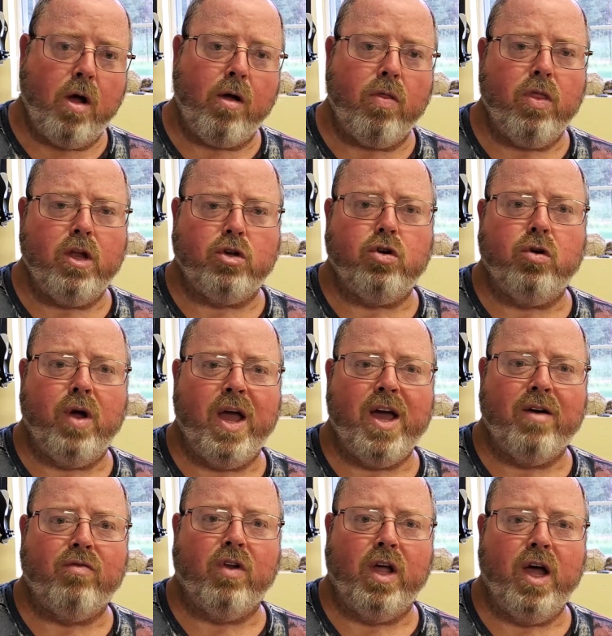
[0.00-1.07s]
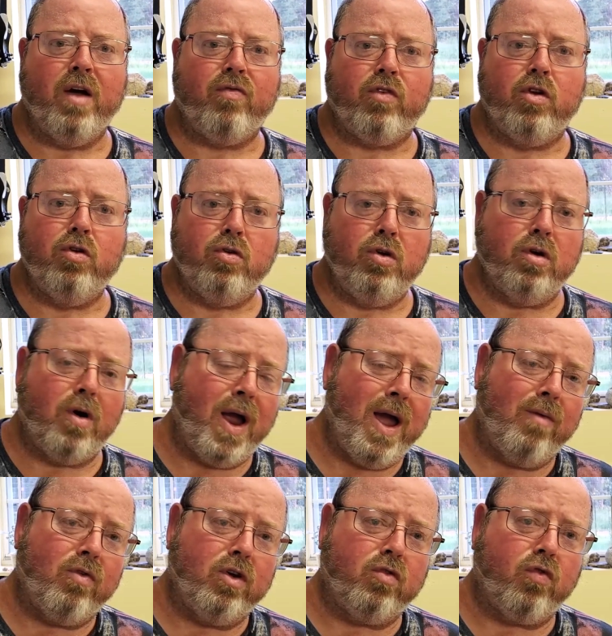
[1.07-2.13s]
that you have left to your
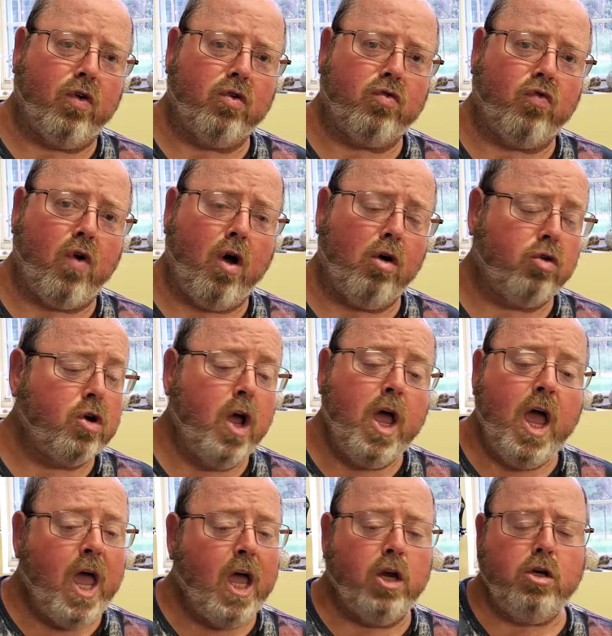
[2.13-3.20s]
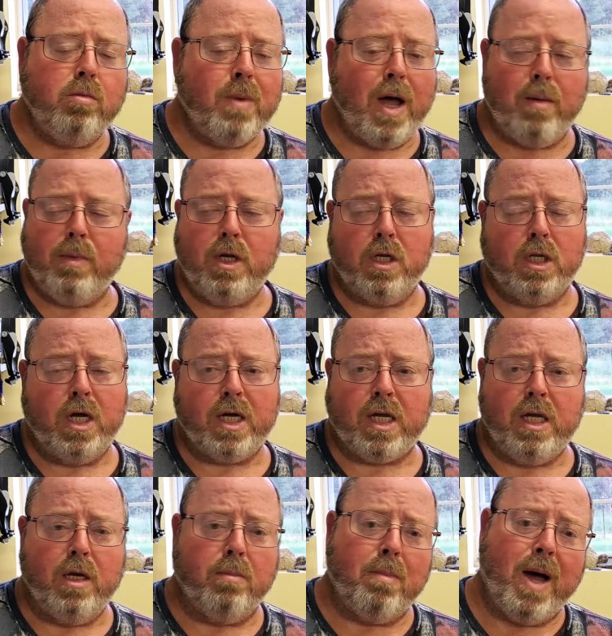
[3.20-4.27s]
average first frost, and you might be
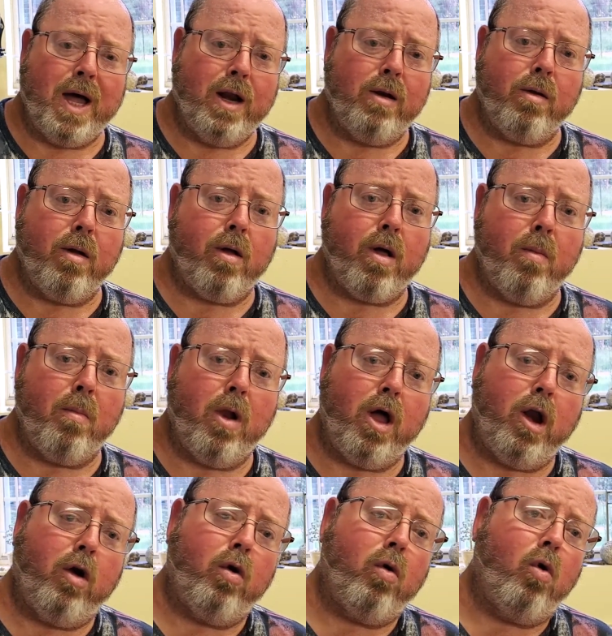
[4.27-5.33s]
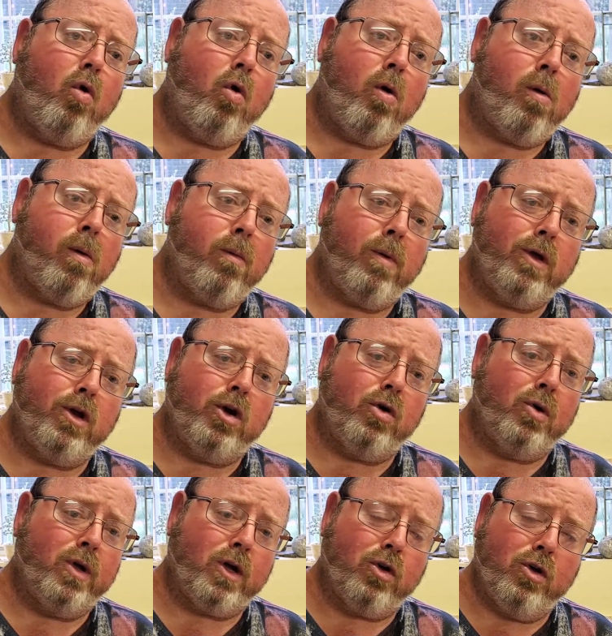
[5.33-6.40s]
lucky it might come later, or
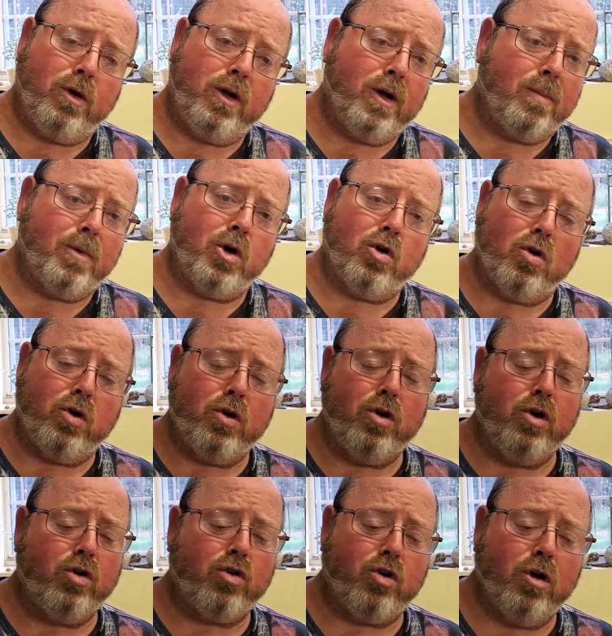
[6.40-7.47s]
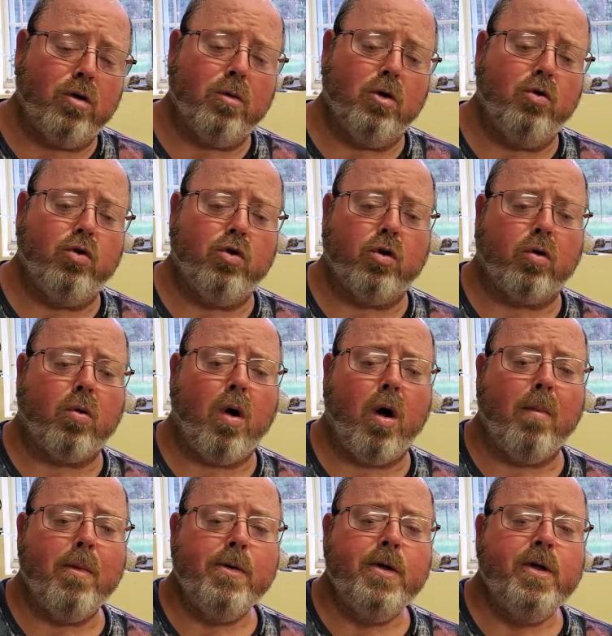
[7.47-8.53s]
it could come earlier and you still lose your
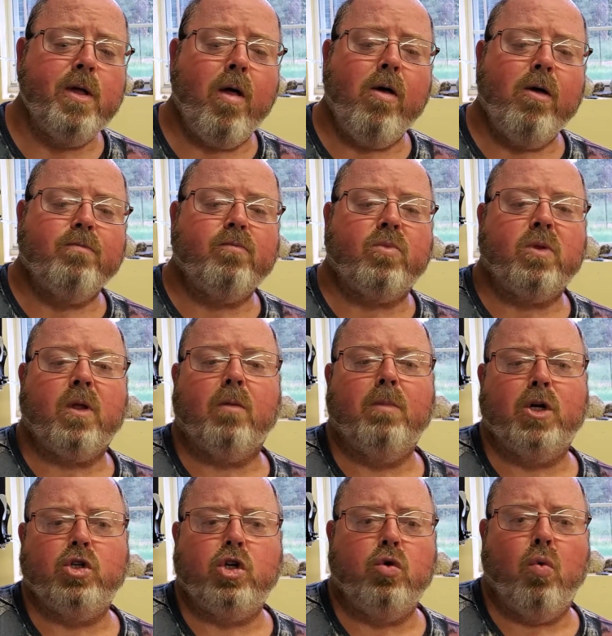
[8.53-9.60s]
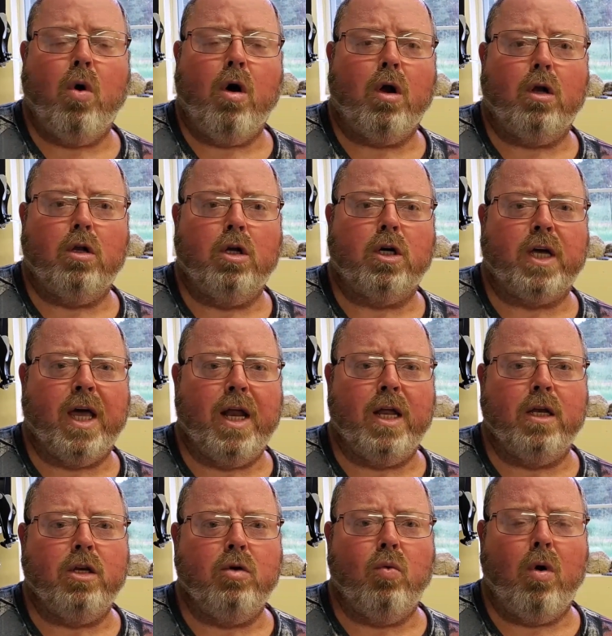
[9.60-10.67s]
crop. But you want to look at
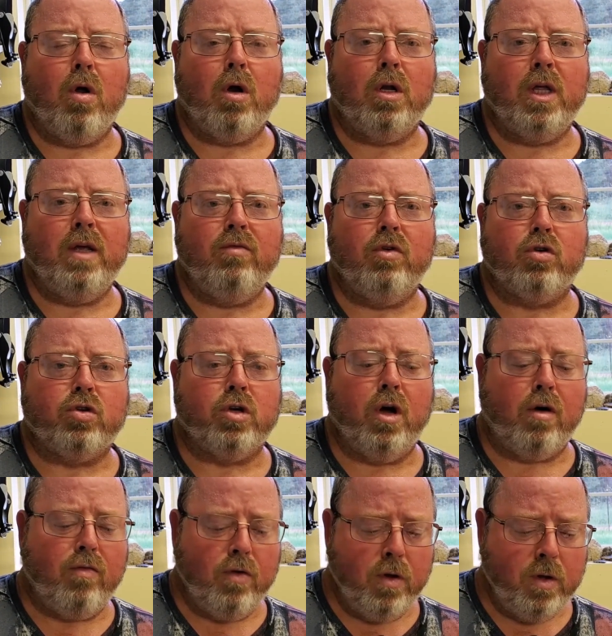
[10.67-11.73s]
it and you want to leave yourself